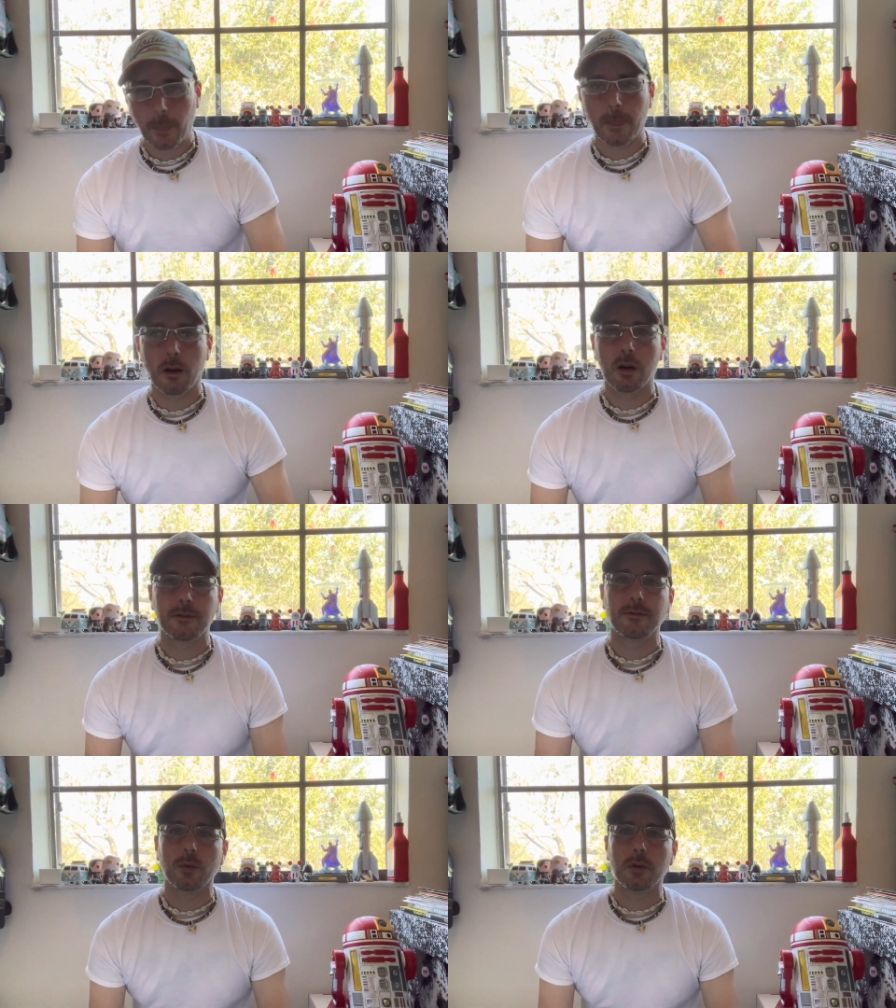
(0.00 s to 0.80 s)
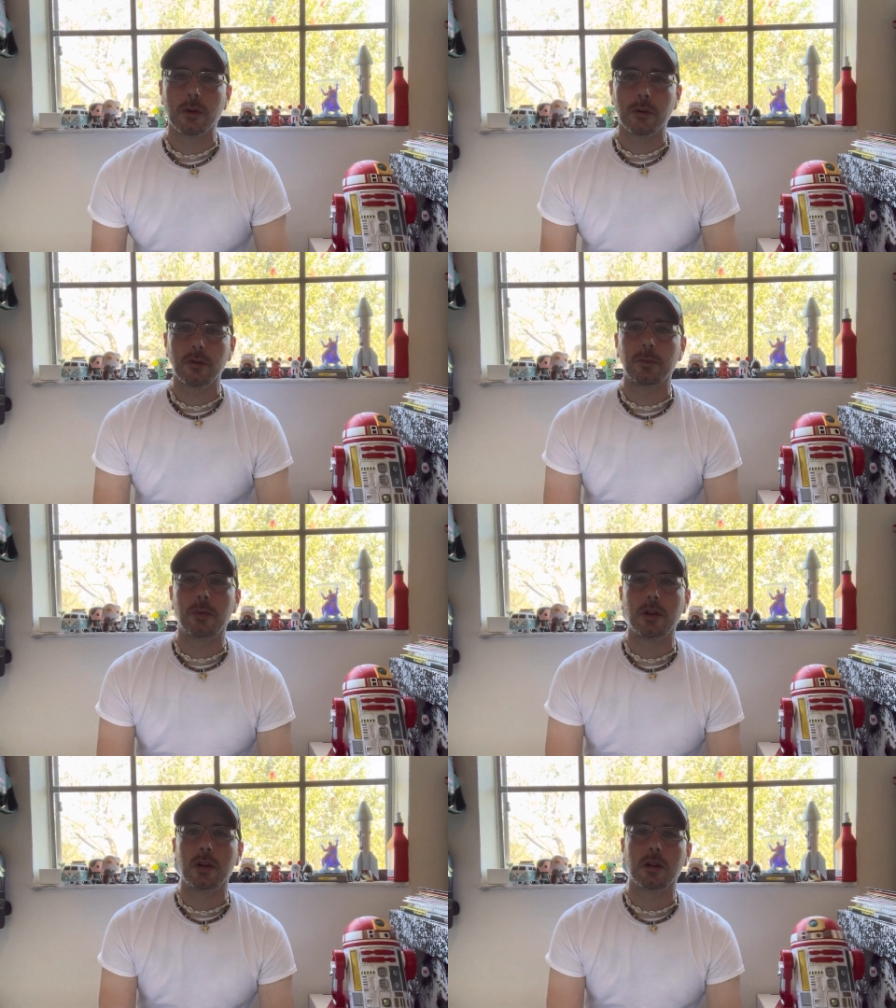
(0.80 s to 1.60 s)
our fours
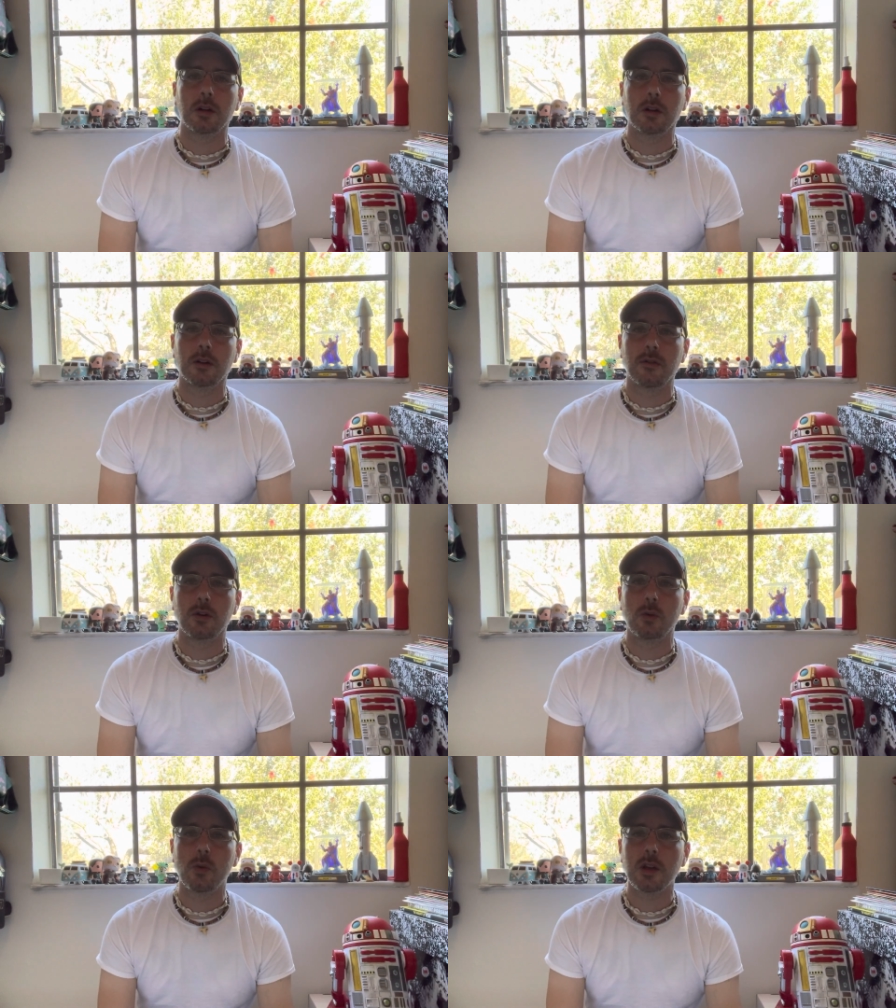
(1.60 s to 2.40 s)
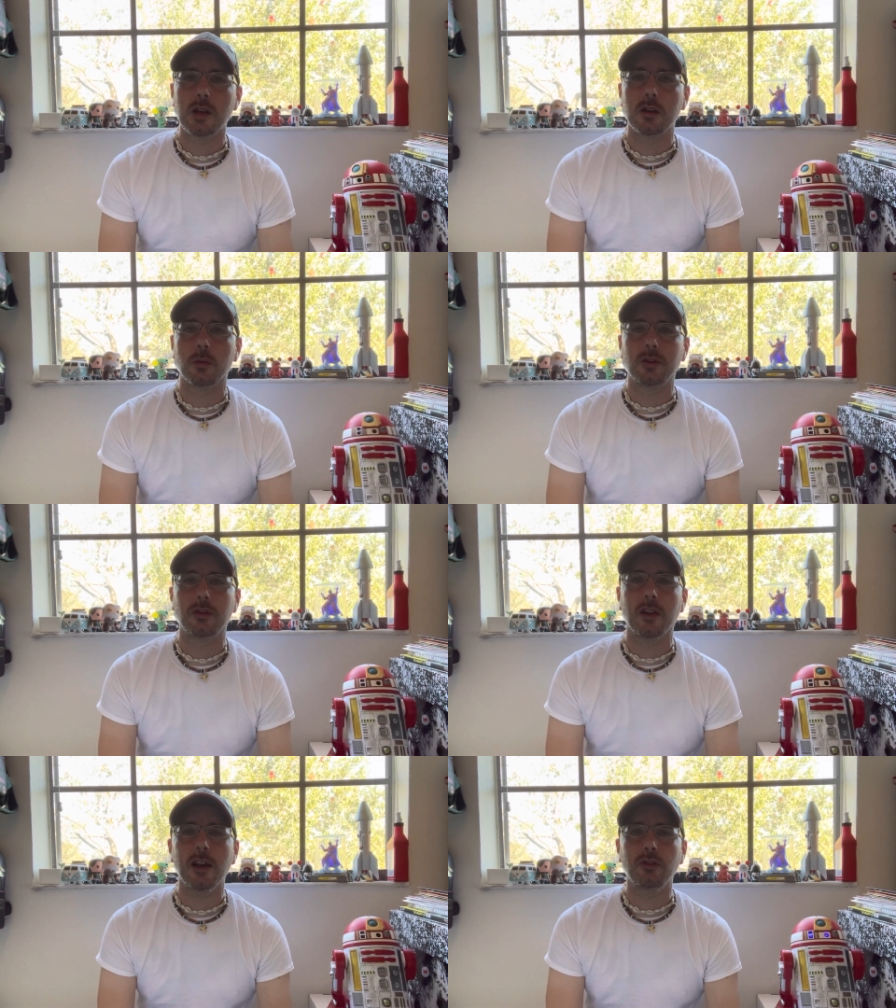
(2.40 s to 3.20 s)
pick of the week, which
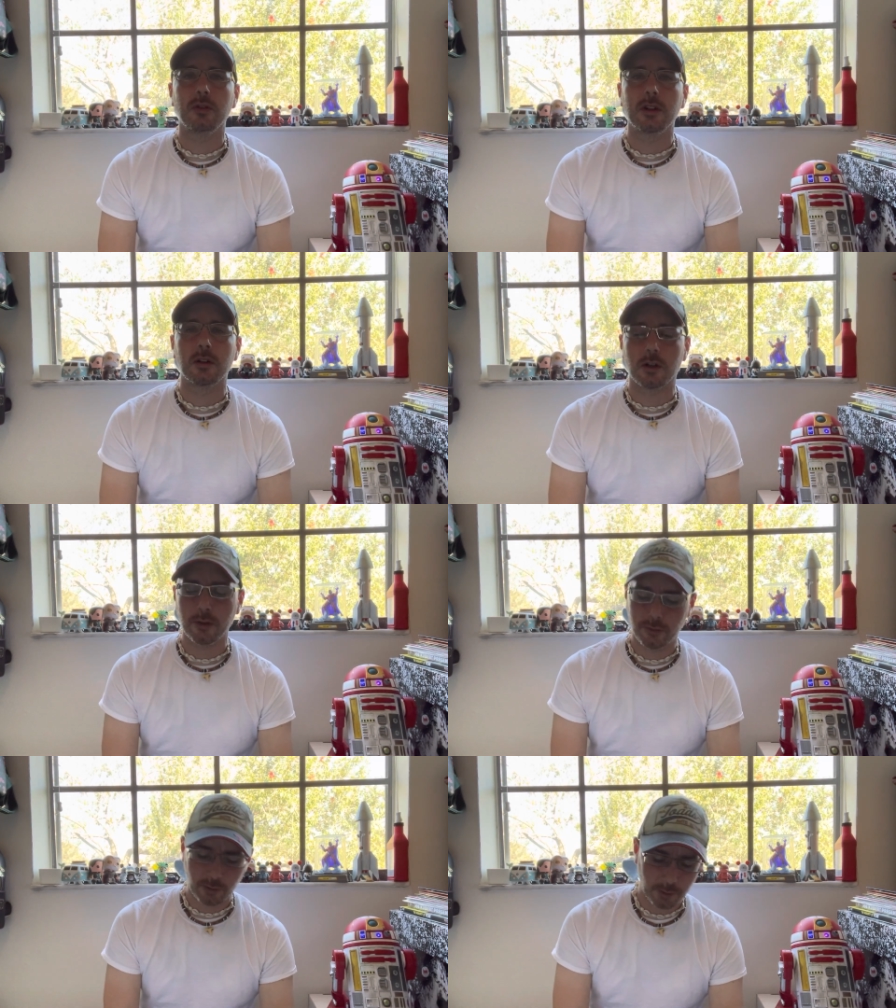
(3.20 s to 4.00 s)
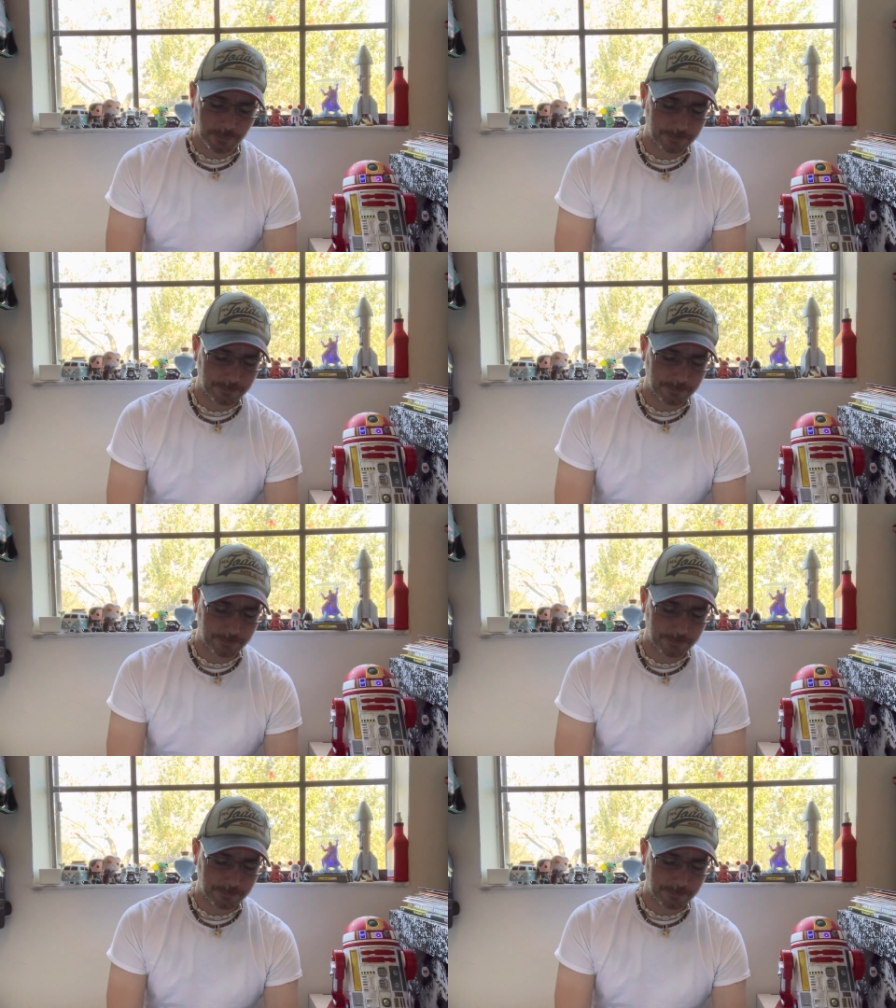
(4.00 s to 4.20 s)
is actually also